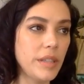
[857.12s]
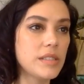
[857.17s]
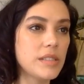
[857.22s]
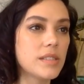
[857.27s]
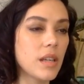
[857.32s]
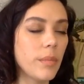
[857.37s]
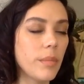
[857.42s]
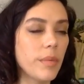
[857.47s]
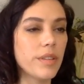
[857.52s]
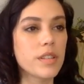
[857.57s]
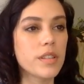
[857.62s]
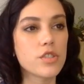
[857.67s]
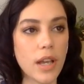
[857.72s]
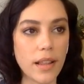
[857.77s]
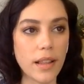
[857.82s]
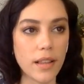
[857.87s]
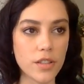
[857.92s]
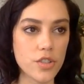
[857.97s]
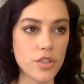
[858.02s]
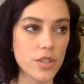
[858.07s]
Some of the
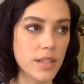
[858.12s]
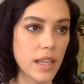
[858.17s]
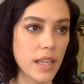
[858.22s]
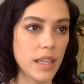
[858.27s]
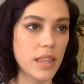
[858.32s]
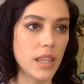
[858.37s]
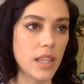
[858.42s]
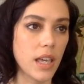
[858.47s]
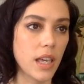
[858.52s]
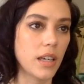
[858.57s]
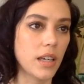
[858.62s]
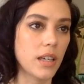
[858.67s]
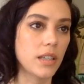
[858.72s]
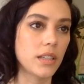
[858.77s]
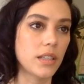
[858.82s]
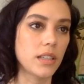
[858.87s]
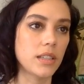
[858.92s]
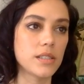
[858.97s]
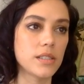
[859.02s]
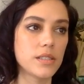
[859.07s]
challenges I think
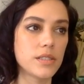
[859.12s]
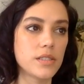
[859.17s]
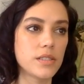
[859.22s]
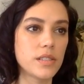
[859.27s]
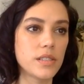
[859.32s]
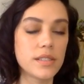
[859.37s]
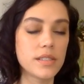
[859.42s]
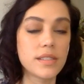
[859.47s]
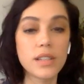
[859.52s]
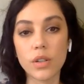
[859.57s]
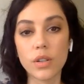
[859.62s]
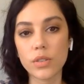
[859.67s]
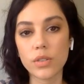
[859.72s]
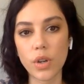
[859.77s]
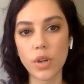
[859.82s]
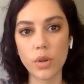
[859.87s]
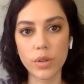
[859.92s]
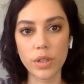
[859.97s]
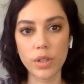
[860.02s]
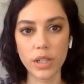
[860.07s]
is still
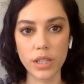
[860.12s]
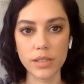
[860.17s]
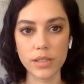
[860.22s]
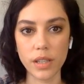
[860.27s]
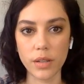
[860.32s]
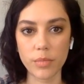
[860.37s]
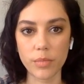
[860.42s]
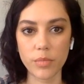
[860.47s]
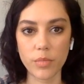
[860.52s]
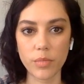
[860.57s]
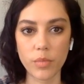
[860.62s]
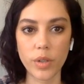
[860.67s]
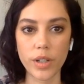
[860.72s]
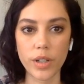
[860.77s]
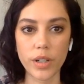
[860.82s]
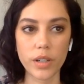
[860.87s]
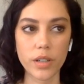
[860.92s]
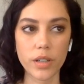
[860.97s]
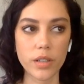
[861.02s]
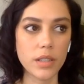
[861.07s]
tokenism,
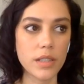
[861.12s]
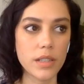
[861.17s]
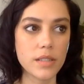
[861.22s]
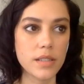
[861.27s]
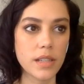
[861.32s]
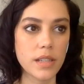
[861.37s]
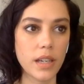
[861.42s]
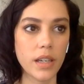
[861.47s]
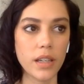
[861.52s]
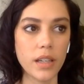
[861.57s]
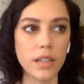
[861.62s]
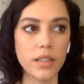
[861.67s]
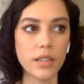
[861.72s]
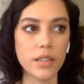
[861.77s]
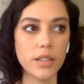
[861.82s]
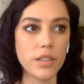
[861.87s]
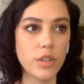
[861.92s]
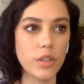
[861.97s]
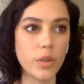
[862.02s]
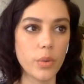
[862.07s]
where let's say,
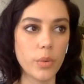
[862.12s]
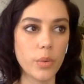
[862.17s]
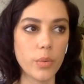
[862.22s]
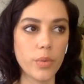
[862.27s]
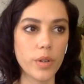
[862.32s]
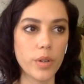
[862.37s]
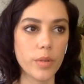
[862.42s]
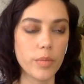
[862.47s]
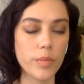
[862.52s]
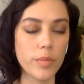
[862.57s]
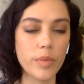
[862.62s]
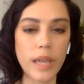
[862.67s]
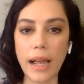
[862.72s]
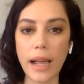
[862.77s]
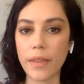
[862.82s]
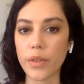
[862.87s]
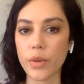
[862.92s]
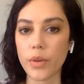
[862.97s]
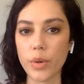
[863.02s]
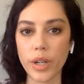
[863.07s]
they're
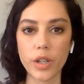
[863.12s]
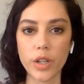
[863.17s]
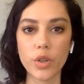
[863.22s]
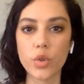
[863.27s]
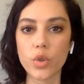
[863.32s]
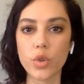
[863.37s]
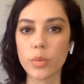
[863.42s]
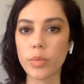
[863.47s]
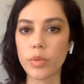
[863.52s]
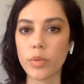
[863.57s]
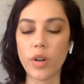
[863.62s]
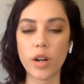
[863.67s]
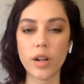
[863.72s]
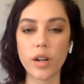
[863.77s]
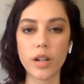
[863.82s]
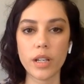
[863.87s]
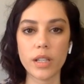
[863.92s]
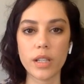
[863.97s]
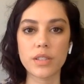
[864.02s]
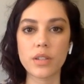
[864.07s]
gathering a group of
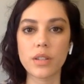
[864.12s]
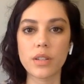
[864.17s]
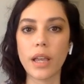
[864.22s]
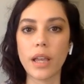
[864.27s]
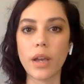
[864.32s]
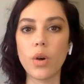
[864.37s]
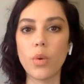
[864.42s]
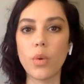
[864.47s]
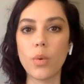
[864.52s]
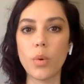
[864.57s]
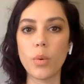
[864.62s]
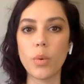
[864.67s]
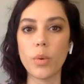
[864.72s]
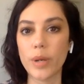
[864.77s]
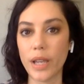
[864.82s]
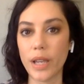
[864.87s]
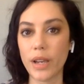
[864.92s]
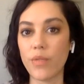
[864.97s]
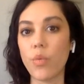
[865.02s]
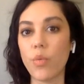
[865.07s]
artists that are like, oh, well, we
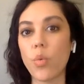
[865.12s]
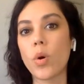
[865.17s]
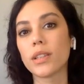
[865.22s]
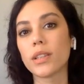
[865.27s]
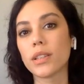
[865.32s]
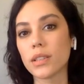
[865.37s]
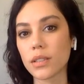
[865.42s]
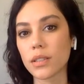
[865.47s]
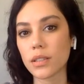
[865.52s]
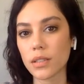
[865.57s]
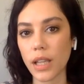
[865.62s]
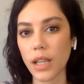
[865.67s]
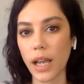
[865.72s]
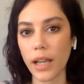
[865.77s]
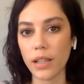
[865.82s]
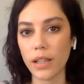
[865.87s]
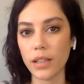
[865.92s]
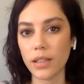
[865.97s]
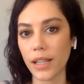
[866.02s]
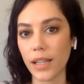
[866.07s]
already have one
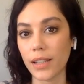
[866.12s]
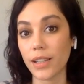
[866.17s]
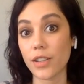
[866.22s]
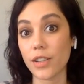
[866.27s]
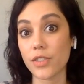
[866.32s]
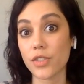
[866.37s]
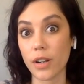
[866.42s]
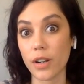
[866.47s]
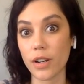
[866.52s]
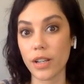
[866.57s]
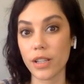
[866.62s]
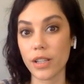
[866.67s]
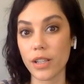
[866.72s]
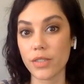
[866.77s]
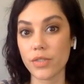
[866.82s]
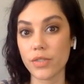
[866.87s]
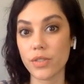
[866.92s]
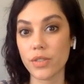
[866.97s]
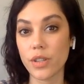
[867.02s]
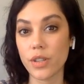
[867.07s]
Latinx
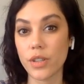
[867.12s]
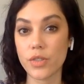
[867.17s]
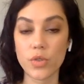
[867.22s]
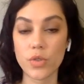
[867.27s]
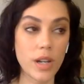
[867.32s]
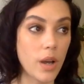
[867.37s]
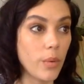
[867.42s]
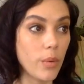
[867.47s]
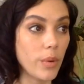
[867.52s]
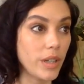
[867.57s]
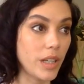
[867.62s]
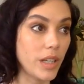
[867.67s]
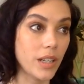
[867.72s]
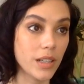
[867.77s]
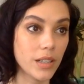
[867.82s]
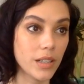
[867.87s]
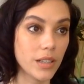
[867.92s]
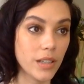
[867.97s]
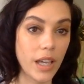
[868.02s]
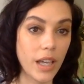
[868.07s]
artist, so now we
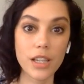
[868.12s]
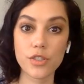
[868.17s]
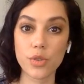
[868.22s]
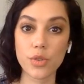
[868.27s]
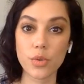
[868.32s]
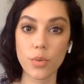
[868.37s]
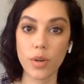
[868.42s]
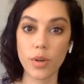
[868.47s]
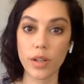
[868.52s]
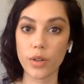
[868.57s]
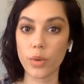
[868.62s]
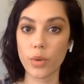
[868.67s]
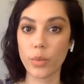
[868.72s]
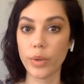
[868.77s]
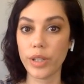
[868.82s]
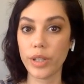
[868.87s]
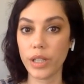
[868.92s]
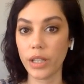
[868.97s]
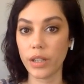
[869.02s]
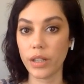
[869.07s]
need an Asian one, or
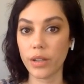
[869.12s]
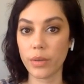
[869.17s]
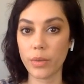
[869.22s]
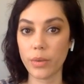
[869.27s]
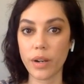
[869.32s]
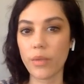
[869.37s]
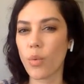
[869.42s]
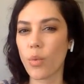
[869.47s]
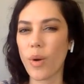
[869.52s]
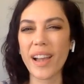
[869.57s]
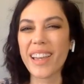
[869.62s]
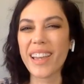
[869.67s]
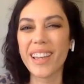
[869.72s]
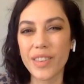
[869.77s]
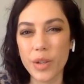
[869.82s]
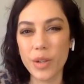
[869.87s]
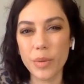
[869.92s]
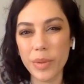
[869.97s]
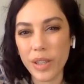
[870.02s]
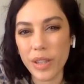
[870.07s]
we need a whatever. Why
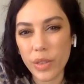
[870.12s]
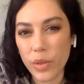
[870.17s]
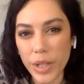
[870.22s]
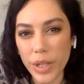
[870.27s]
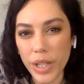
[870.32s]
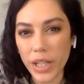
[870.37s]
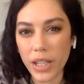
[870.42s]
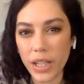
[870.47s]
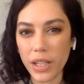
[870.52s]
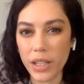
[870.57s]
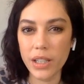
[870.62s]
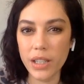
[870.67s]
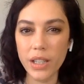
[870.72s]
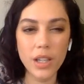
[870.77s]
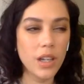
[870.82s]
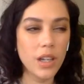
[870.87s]
can't there be three?